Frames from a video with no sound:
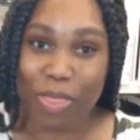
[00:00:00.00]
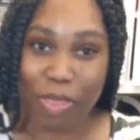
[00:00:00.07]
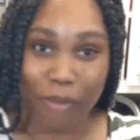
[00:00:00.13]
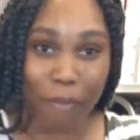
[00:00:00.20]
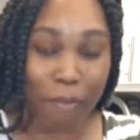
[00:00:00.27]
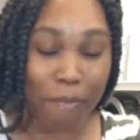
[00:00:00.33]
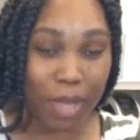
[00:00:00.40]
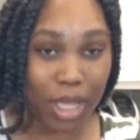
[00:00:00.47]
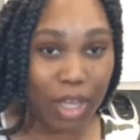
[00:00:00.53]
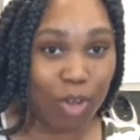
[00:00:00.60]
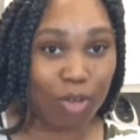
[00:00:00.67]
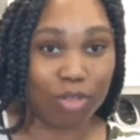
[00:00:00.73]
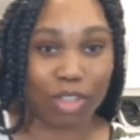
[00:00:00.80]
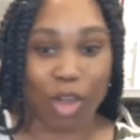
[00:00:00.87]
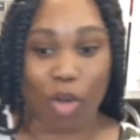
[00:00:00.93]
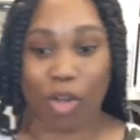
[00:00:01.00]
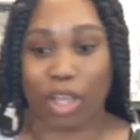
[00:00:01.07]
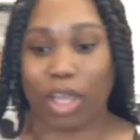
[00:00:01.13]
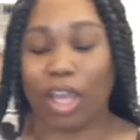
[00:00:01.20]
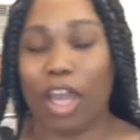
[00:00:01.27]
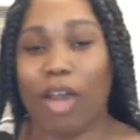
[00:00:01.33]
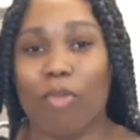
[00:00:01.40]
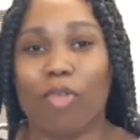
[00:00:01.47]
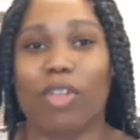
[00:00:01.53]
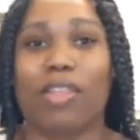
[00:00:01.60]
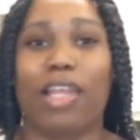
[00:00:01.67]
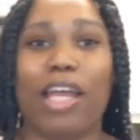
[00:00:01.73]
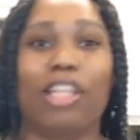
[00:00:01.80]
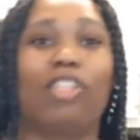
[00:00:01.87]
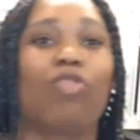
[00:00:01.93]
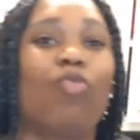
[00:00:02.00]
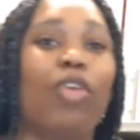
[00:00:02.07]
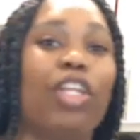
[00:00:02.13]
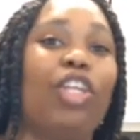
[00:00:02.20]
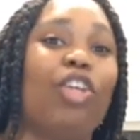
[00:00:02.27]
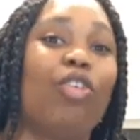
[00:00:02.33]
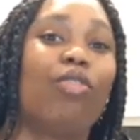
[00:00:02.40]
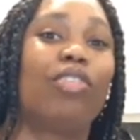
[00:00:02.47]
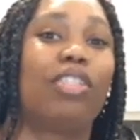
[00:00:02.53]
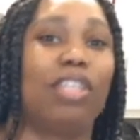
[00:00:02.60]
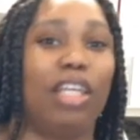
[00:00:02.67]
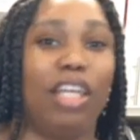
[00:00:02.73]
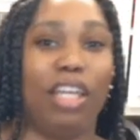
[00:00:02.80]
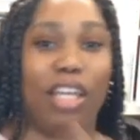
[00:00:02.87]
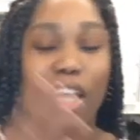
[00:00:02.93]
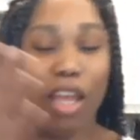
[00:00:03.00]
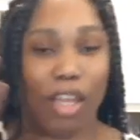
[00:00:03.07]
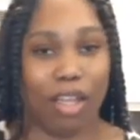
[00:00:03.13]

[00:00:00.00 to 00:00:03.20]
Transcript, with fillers: the meals on camera, that's when you see